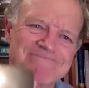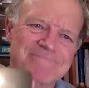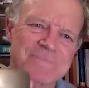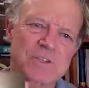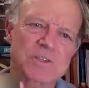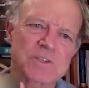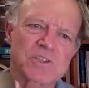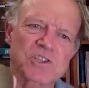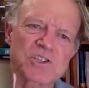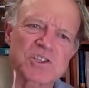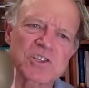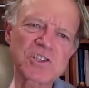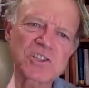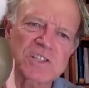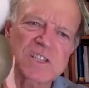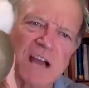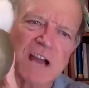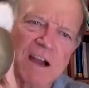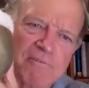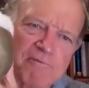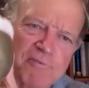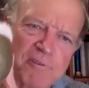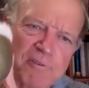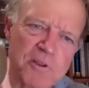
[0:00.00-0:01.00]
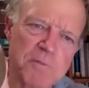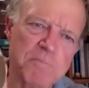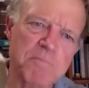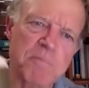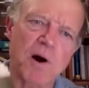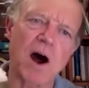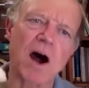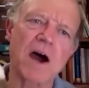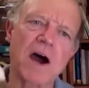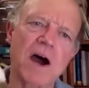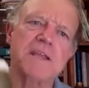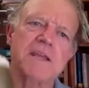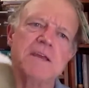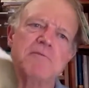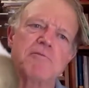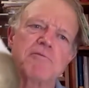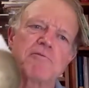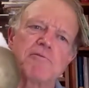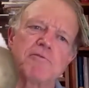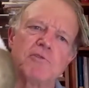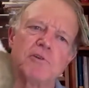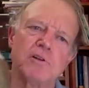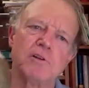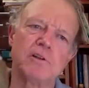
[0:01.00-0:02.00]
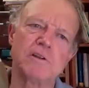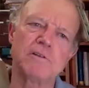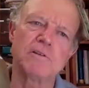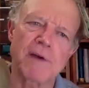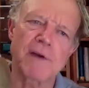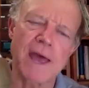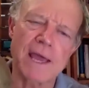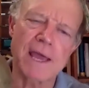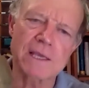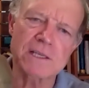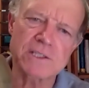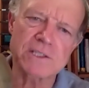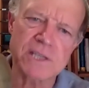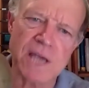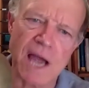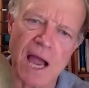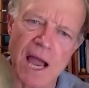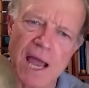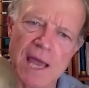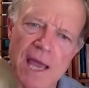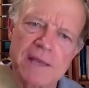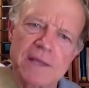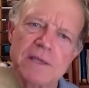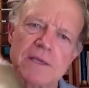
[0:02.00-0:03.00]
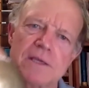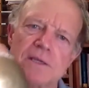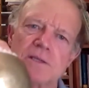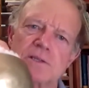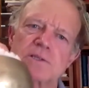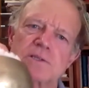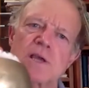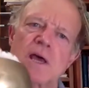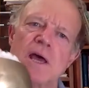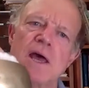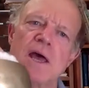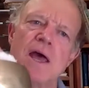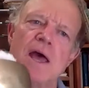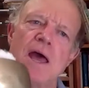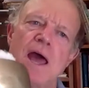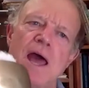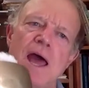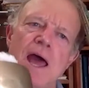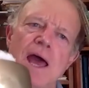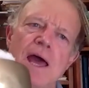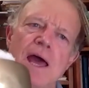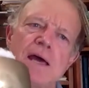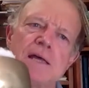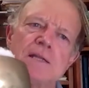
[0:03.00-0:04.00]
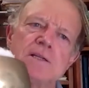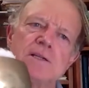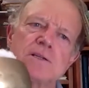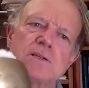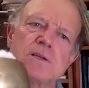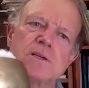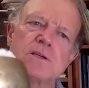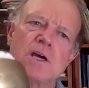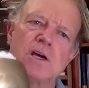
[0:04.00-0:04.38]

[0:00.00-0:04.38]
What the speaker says: stuff the body full of anxieties and